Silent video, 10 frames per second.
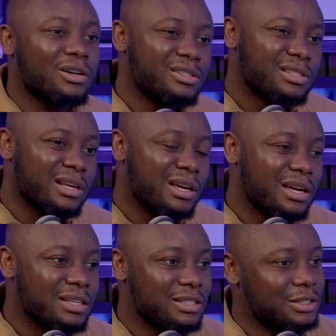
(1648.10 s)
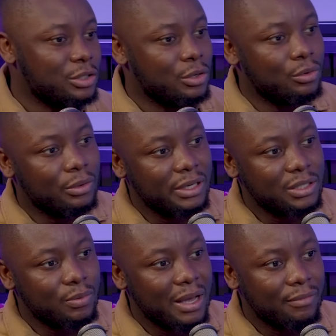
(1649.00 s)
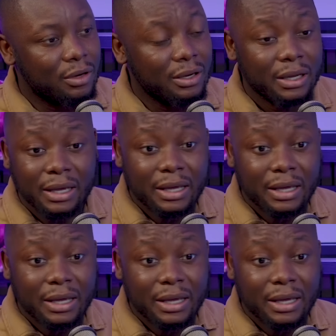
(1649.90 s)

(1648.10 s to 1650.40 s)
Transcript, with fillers: concerts, he's doing all this, whatever.